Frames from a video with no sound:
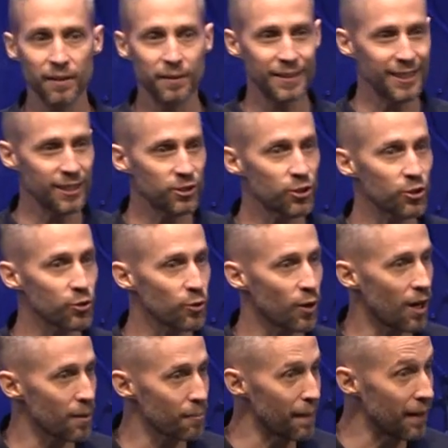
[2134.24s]
needs
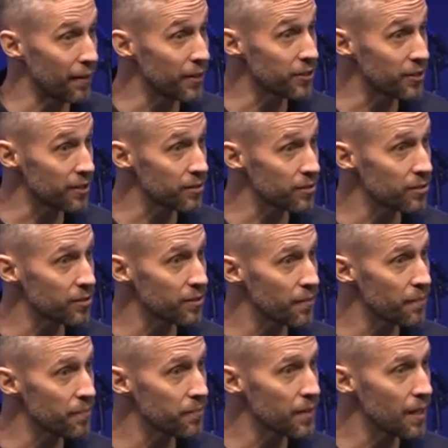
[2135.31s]
strong marriages.
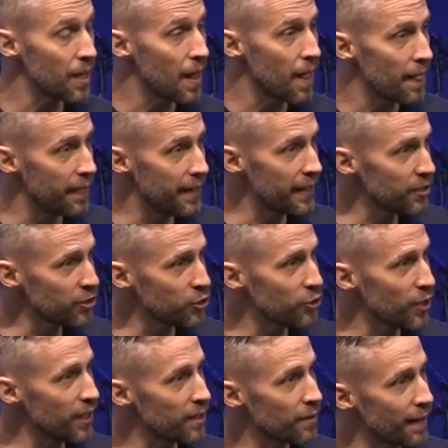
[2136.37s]
This
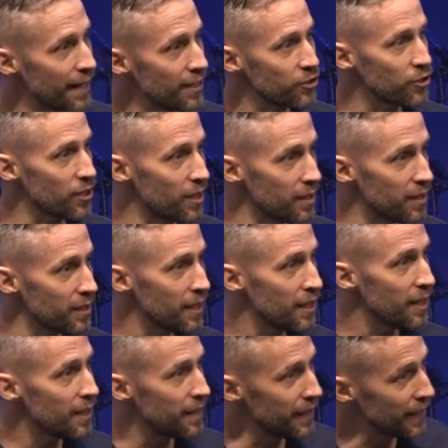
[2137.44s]
generation
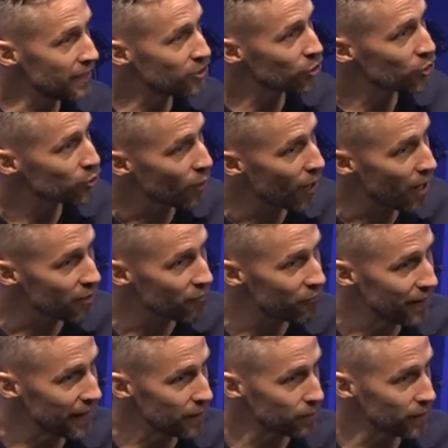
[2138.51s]
needs strong
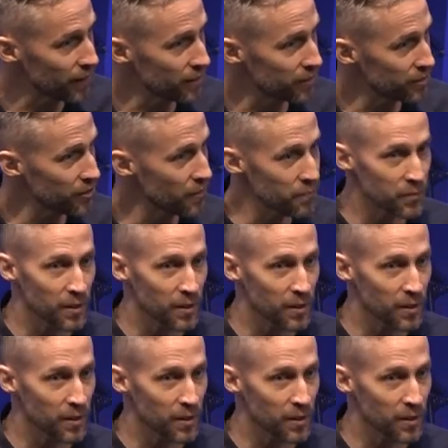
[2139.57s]
families.